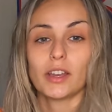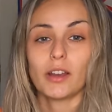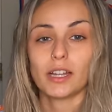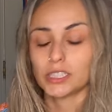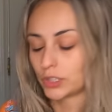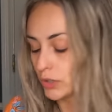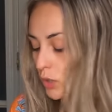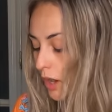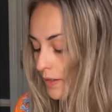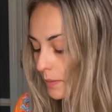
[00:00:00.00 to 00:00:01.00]
So I
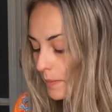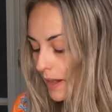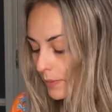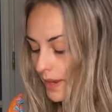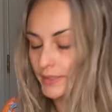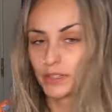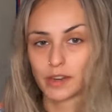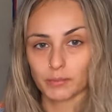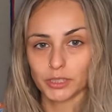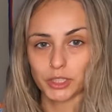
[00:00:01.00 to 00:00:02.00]
showed you guys my backpack, so
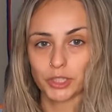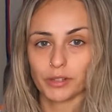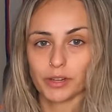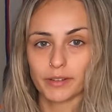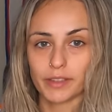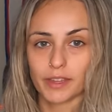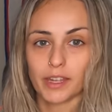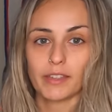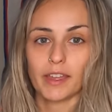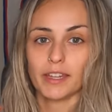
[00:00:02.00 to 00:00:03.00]
now I'm going to show you
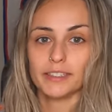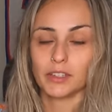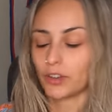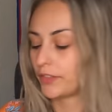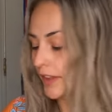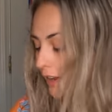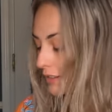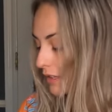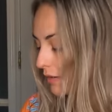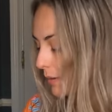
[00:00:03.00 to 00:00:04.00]
everything that is on the
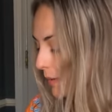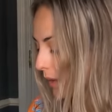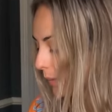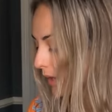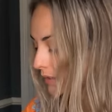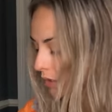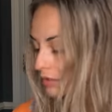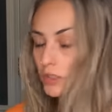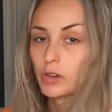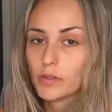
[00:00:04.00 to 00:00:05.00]
outside of my backpack. So
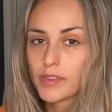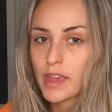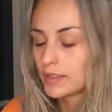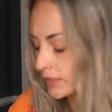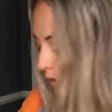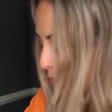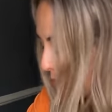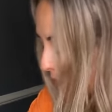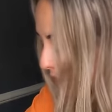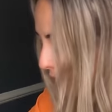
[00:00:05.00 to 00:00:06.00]
I'll start with the outside
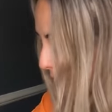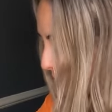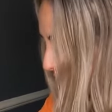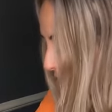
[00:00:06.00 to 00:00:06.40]
pocket.